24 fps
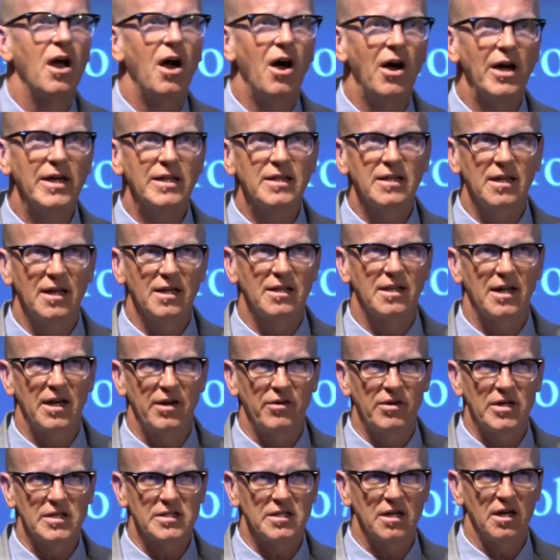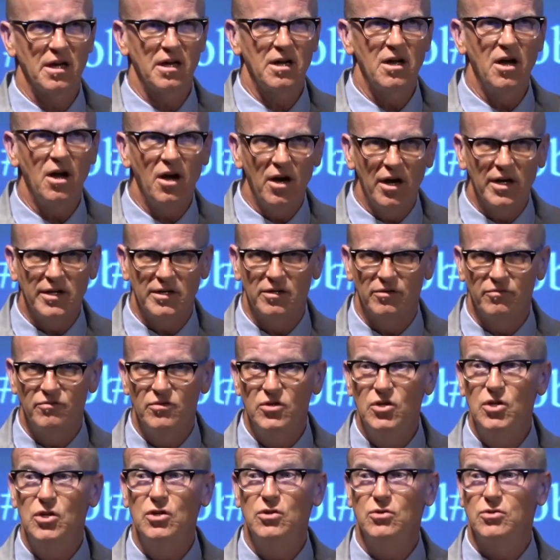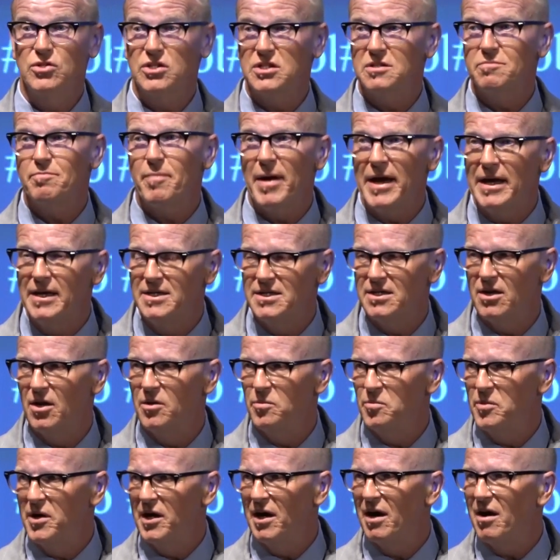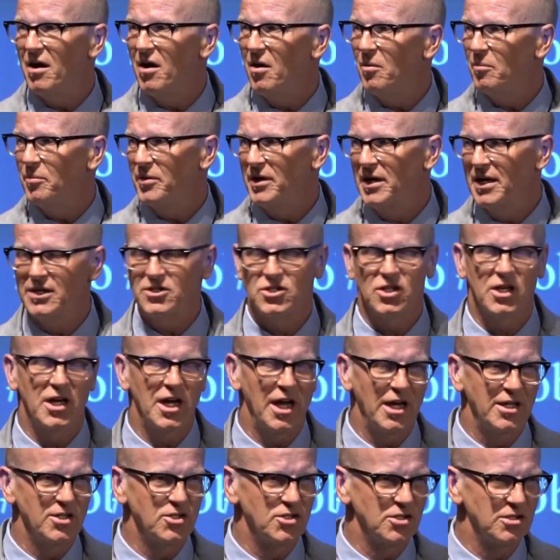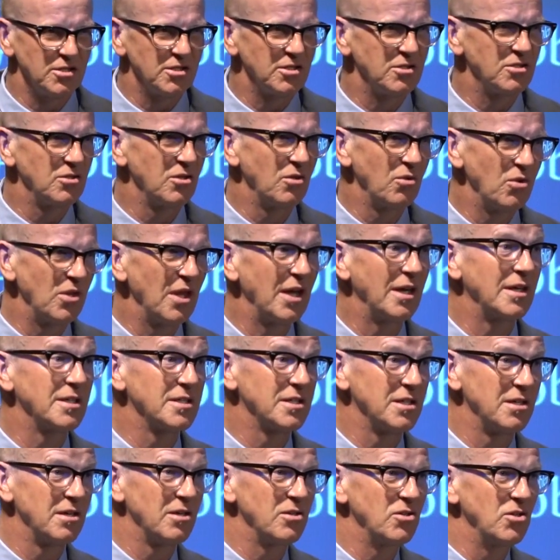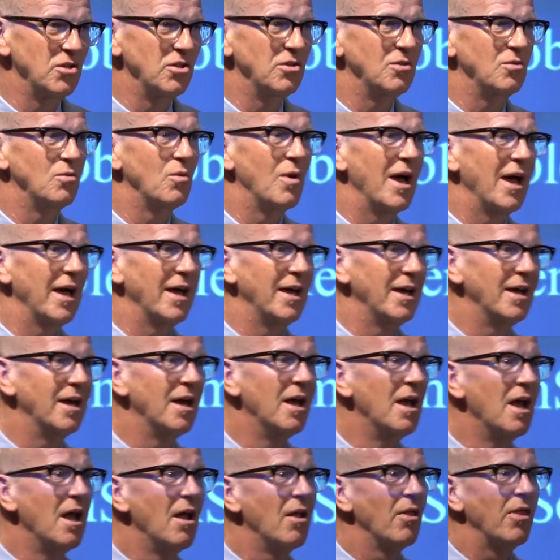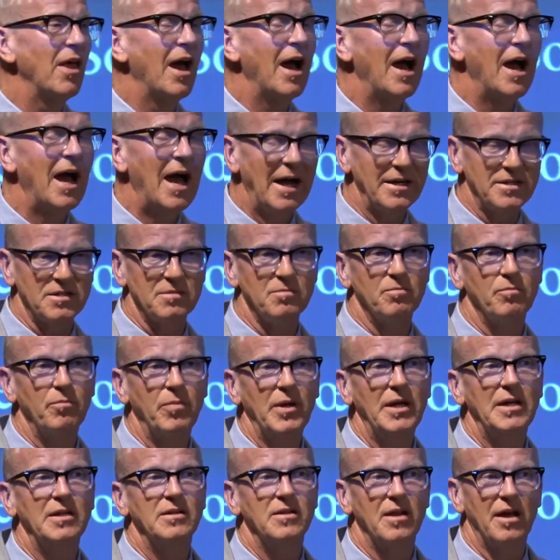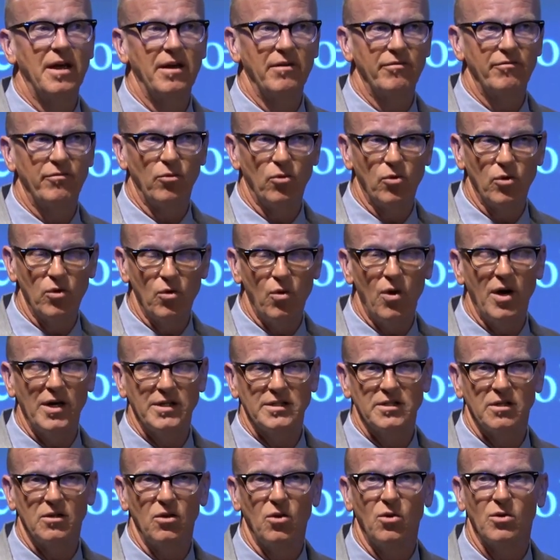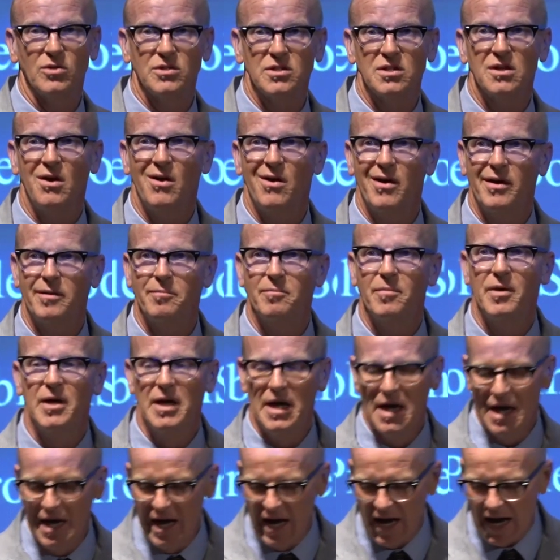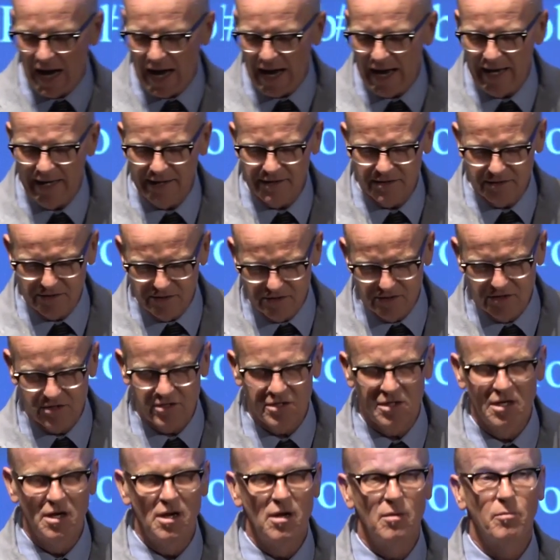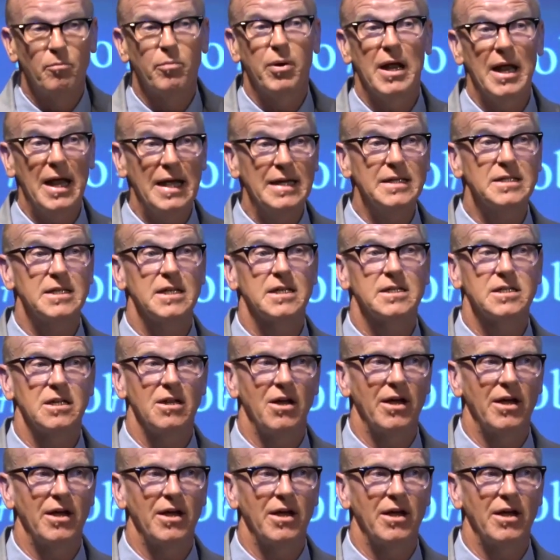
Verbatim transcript: I think there is a kind of new space opening up in education to do things in a new way that hasn't been there for quite a long time. And places